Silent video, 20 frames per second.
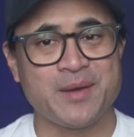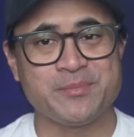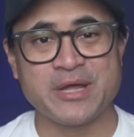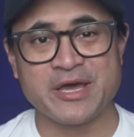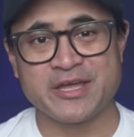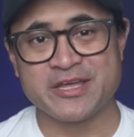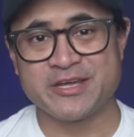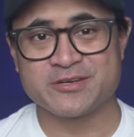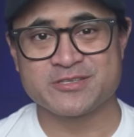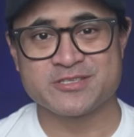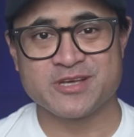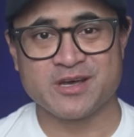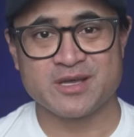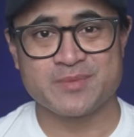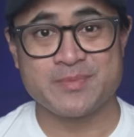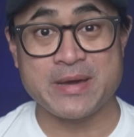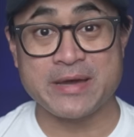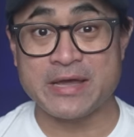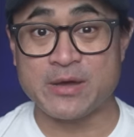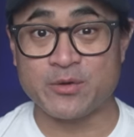I'm not here to talk
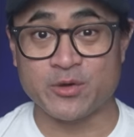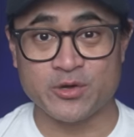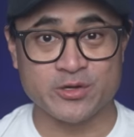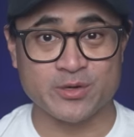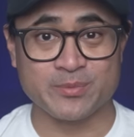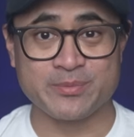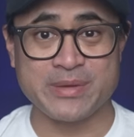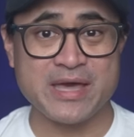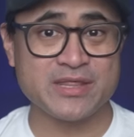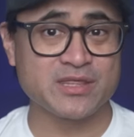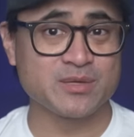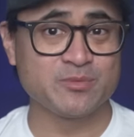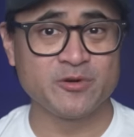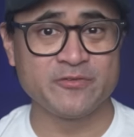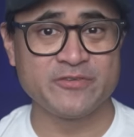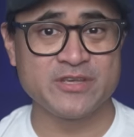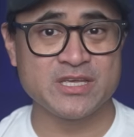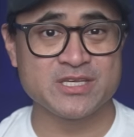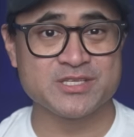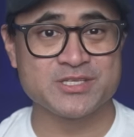about how good or bad the
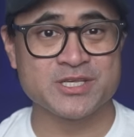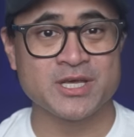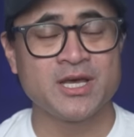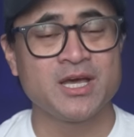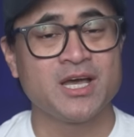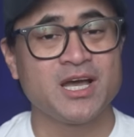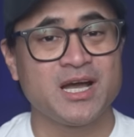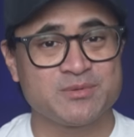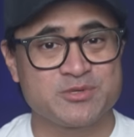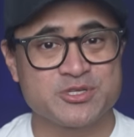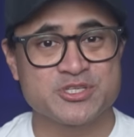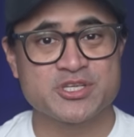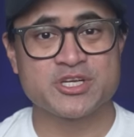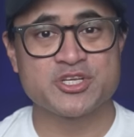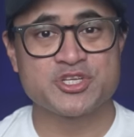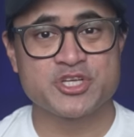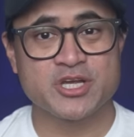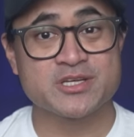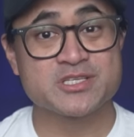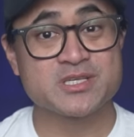movie is, I'm just going
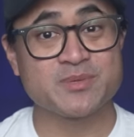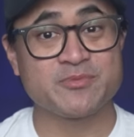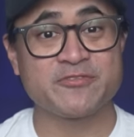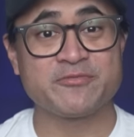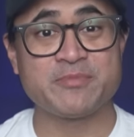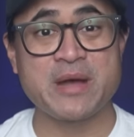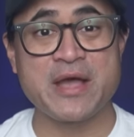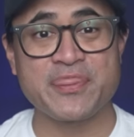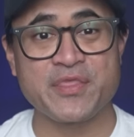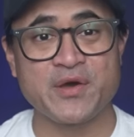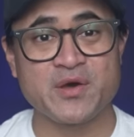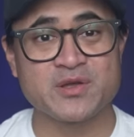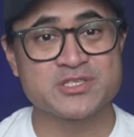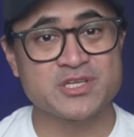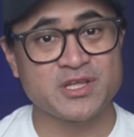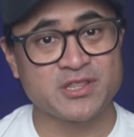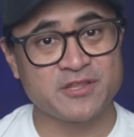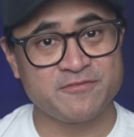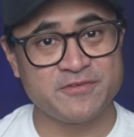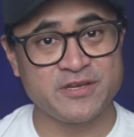to share some of my thoughts
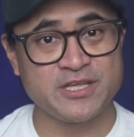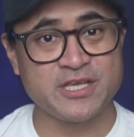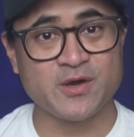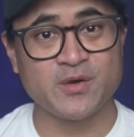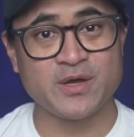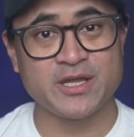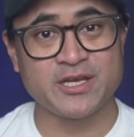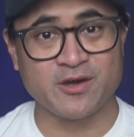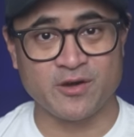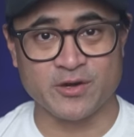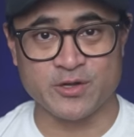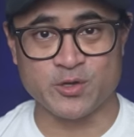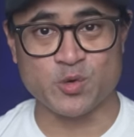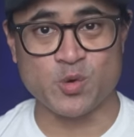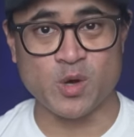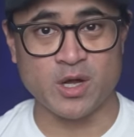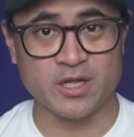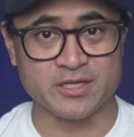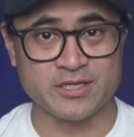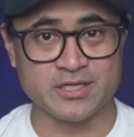on the video and audio
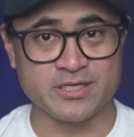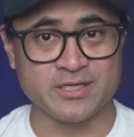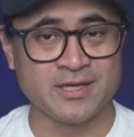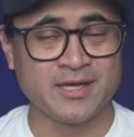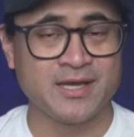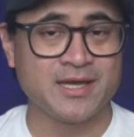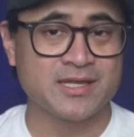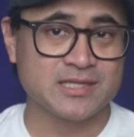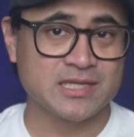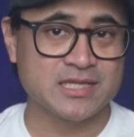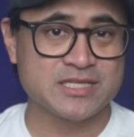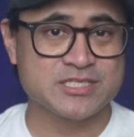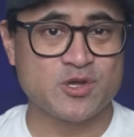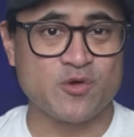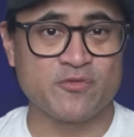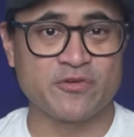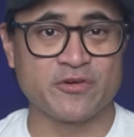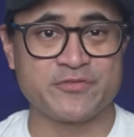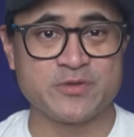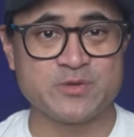quality. Now let's
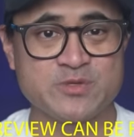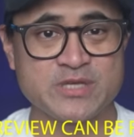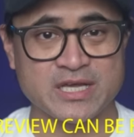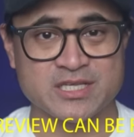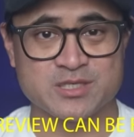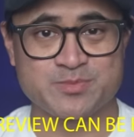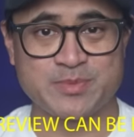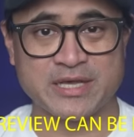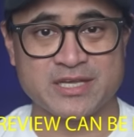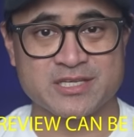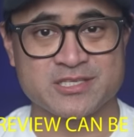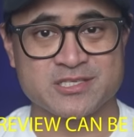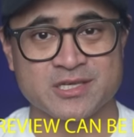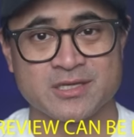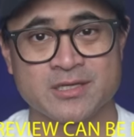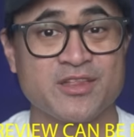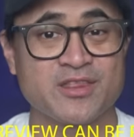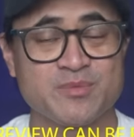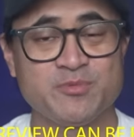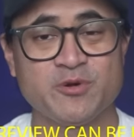go over a few tech specs.
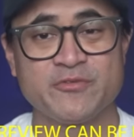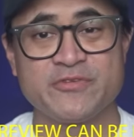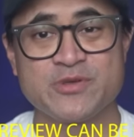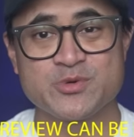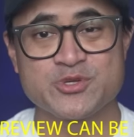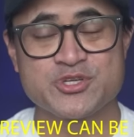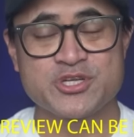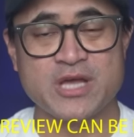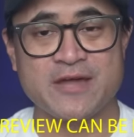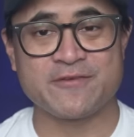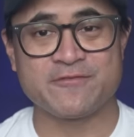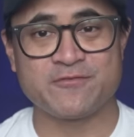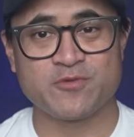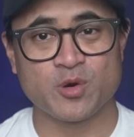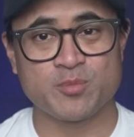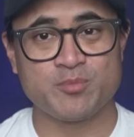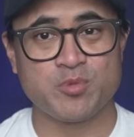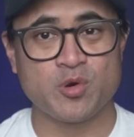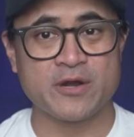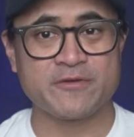The movie was shot in
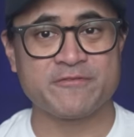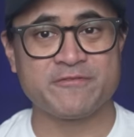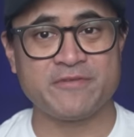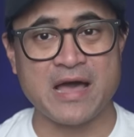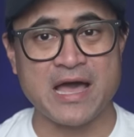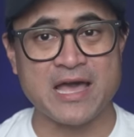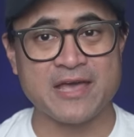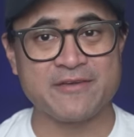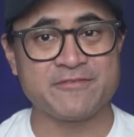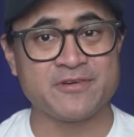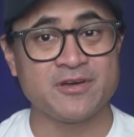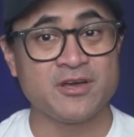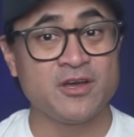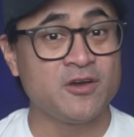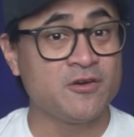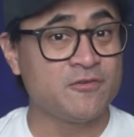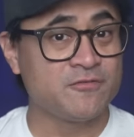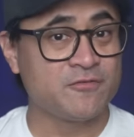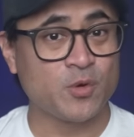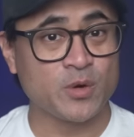4.5,
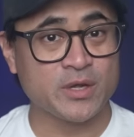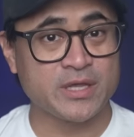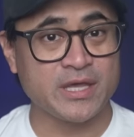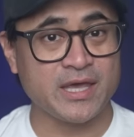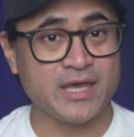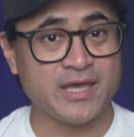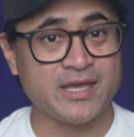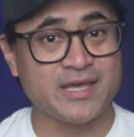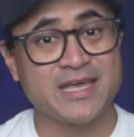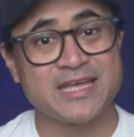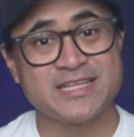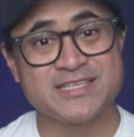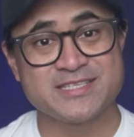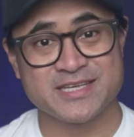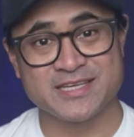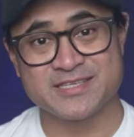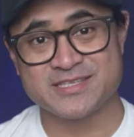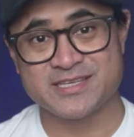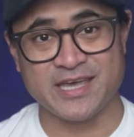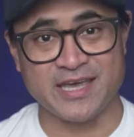4K, and
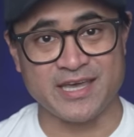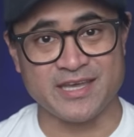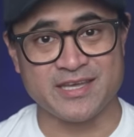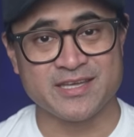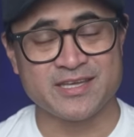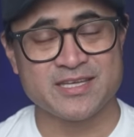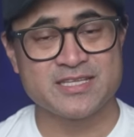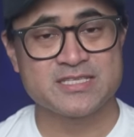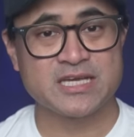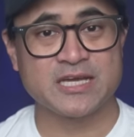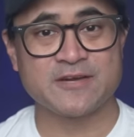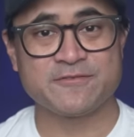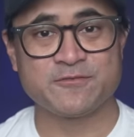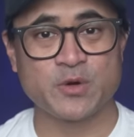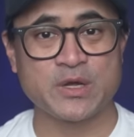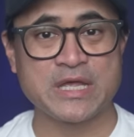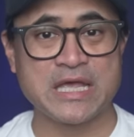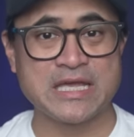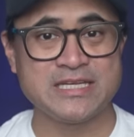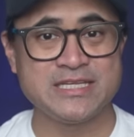6K. It's got a
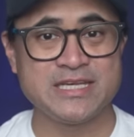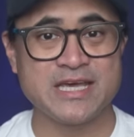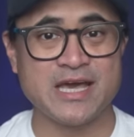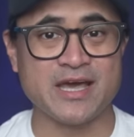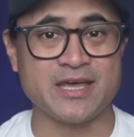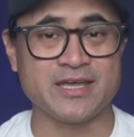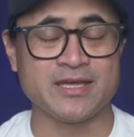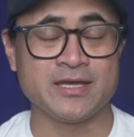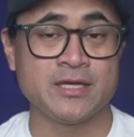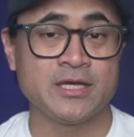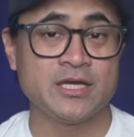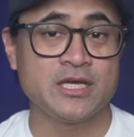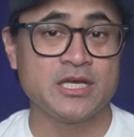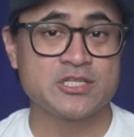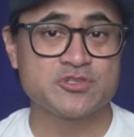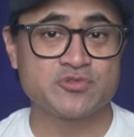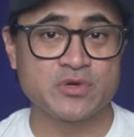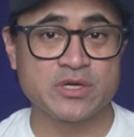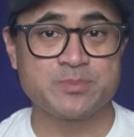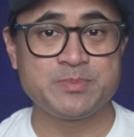4K DI.
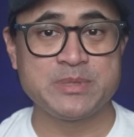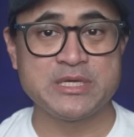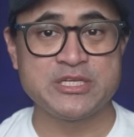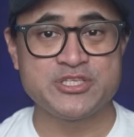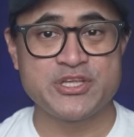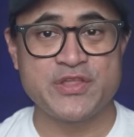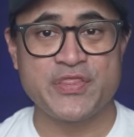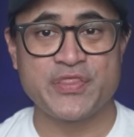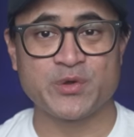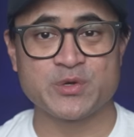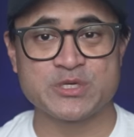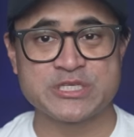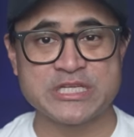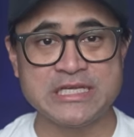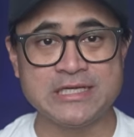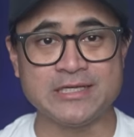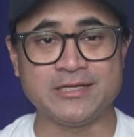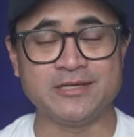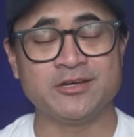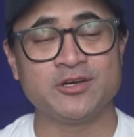It's rated
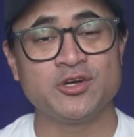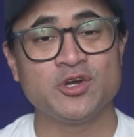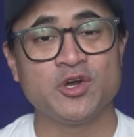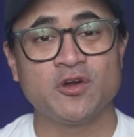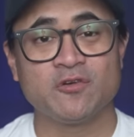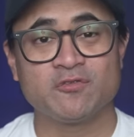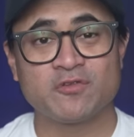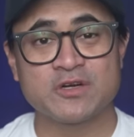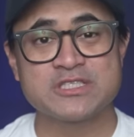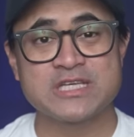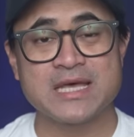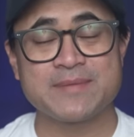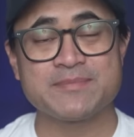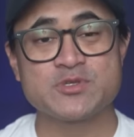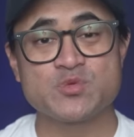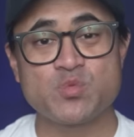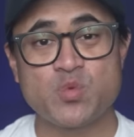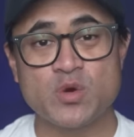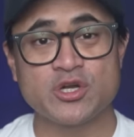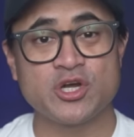PG-13. Runtime
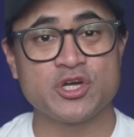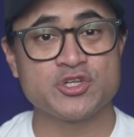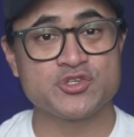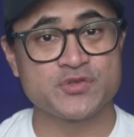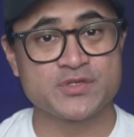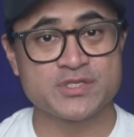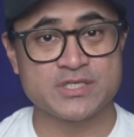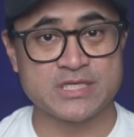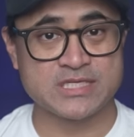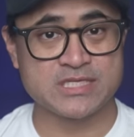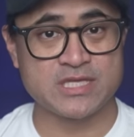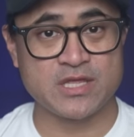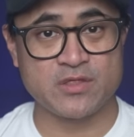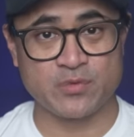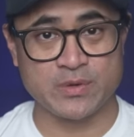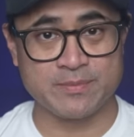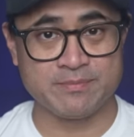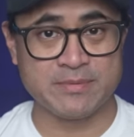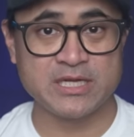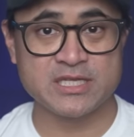is
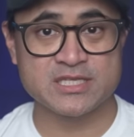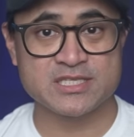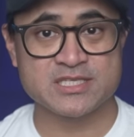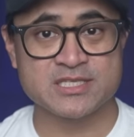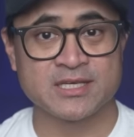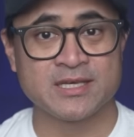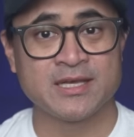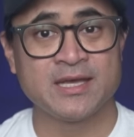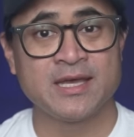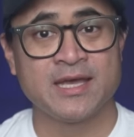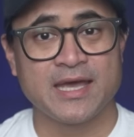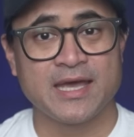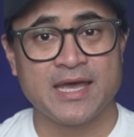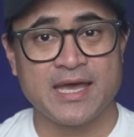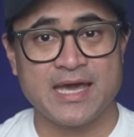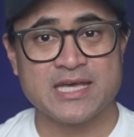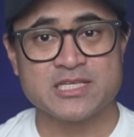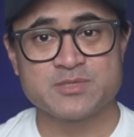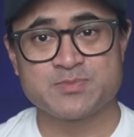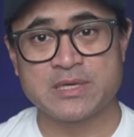163 minutes.
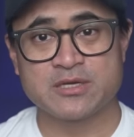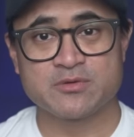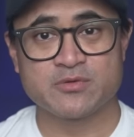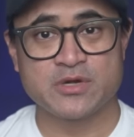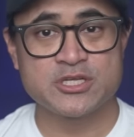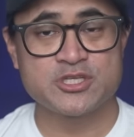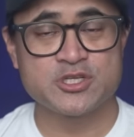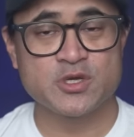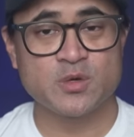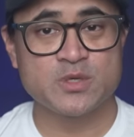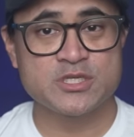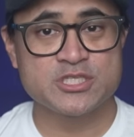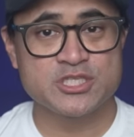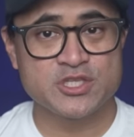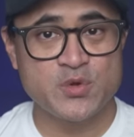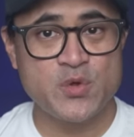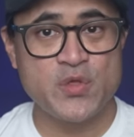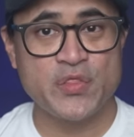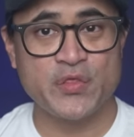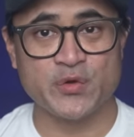Aspect ratio is
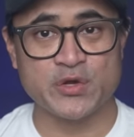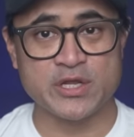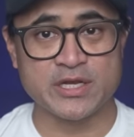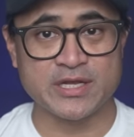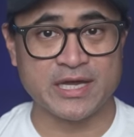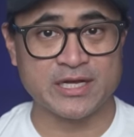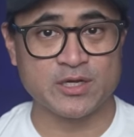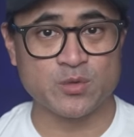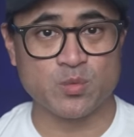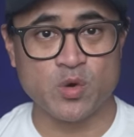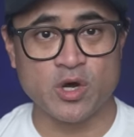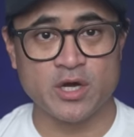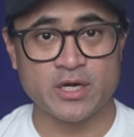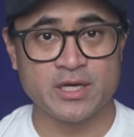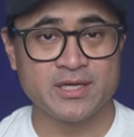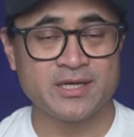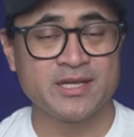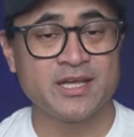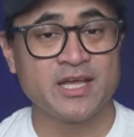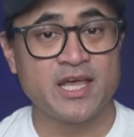239 to
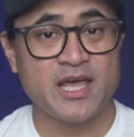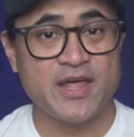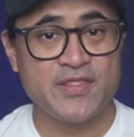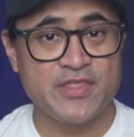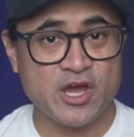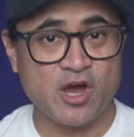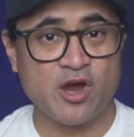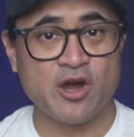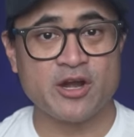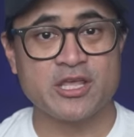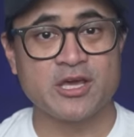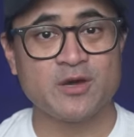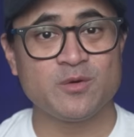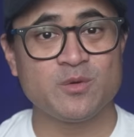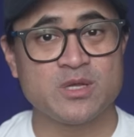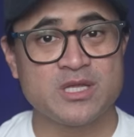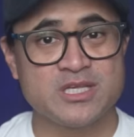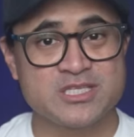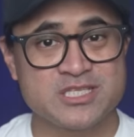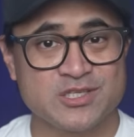1, and the
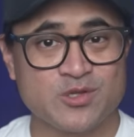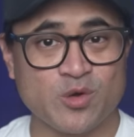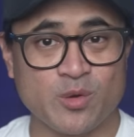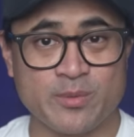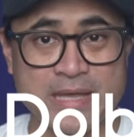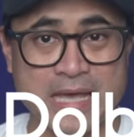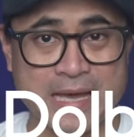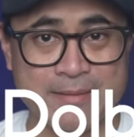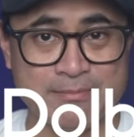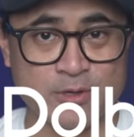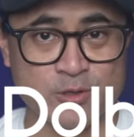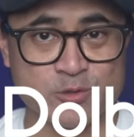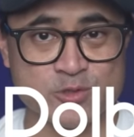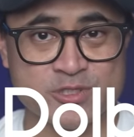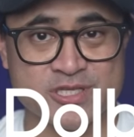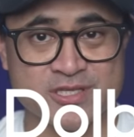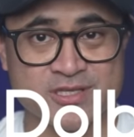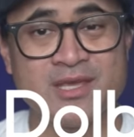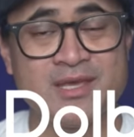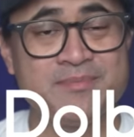audio is in Dolby
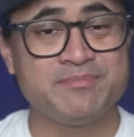Atmos.